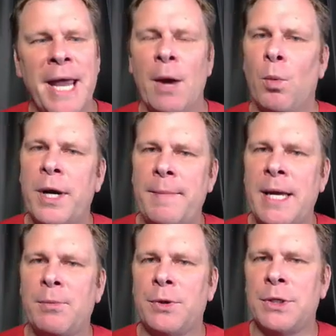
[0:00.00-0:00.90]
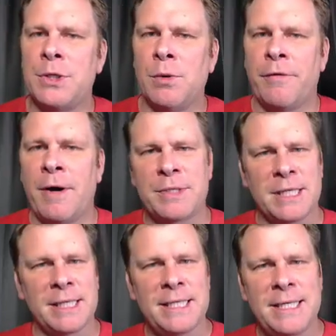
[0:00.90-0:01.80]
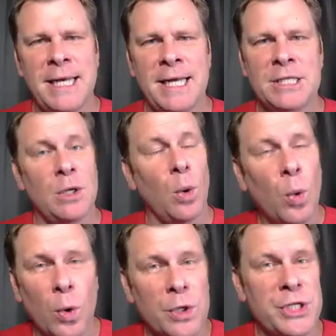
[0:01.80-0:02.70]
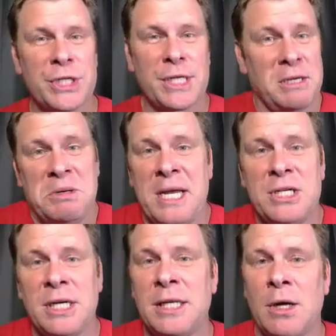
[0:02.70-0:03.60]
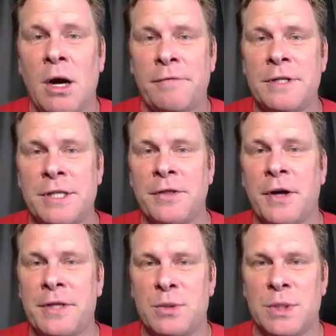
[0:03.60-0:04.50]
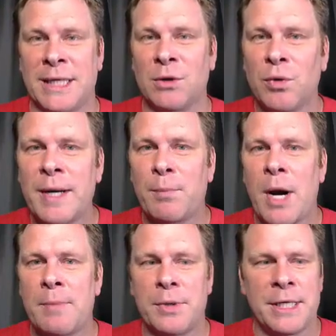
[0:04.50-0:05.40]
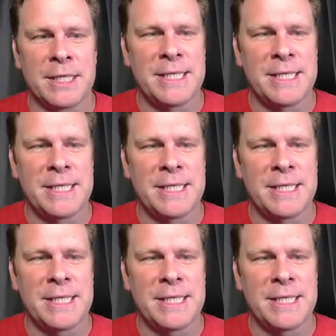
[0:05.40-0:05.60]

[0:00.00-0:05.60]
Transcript: And what I'm able to do, if I was the listing agent or just an agent in the office that thought this was a great property to